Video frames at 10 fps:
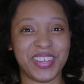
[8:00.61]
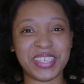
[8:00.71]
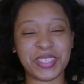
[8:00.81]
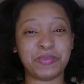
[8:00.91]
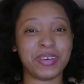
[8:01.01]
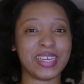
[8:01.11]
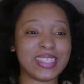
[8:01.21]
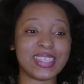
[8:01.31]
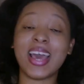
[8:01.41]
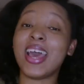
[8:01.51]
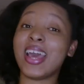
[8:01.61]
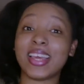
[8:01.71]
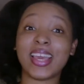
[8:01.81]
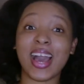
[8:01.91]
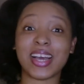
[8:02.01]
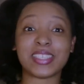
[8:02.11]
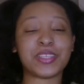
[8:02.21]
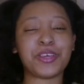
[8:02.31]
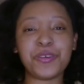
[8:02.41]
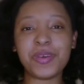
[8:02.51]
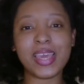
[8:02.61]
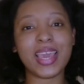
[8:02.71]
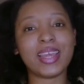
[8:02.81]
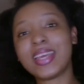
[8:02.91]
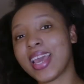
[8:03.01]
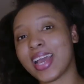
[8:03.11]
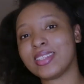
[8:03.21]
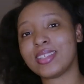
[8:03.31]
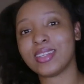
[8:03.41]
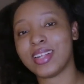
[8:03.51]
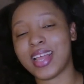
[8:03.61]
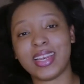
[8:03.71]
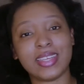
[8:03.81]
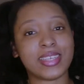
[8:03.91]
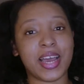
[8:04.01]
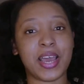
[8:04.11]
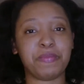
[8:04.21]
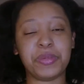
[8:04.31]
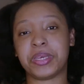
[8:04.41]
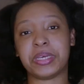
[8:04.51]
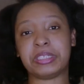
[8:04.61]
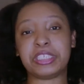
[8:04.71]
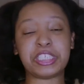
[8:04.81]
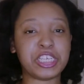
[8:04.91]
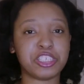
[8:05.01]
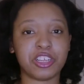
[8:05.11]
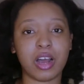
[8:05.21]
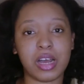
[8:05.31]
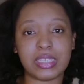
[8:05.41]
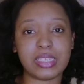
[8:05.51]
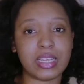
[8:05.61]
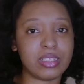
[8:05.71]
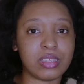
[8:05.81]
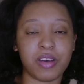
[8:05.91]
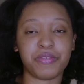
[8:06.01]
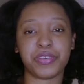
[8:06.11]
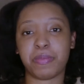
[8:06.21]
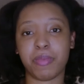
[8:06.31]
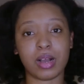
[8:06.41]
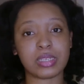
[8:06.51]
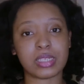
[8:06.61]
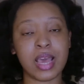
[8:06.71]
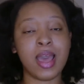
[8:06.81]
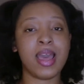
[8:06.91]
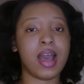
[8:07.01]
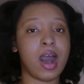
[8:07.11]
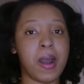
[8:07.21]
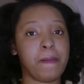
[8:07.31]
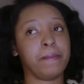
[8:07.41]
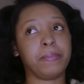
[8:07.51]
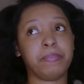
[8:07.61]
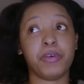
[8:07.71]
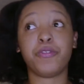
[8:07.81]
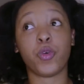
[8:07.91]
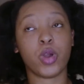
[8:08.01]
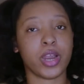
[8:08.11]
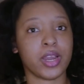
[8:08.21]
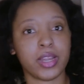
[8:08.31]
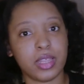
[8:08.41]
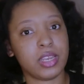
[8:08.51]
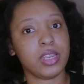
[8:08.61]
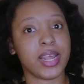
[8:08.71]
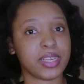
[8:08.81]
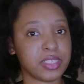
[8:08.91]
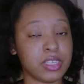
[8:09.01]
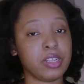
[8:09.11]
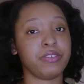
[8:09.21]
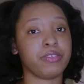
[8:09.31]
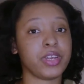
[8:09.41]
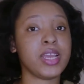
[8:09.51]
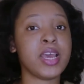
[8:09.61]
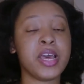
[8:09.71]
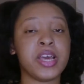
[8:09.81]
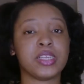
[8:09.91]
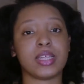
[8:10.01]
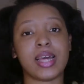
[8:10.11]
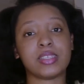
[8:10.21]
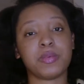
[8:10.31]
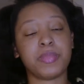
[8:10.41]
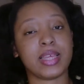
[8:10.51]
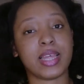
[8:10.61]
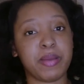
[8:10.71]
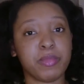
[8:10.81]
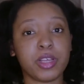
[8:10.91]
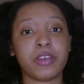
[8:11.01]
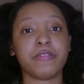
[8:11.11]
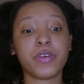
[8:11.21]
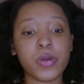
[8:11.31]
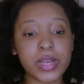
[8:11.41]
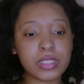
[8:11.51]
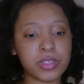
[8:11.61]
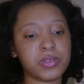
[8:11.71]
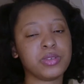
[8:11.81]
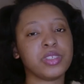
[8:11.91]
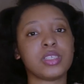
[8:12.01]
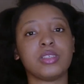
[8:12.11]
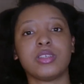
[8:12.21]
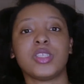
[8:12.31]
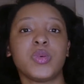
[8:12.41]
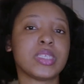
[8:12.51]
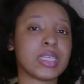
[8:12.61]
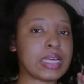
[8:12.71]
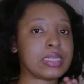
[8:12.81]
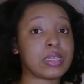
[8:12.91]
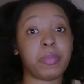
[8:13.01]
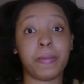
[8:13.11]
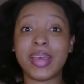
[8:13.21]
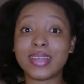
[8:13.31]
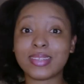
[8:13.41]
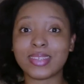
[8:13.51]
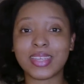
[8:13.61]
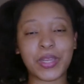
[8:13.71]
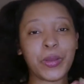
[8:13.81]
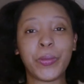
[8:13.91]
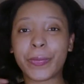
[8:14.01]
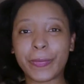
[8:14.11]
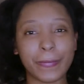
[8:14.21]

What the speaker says: weeks, but yeah, so you can cancel anytime. You can change the content of your box before the next delivery. So that's something that I'm looking forward to, just to switch things up a bit, you know?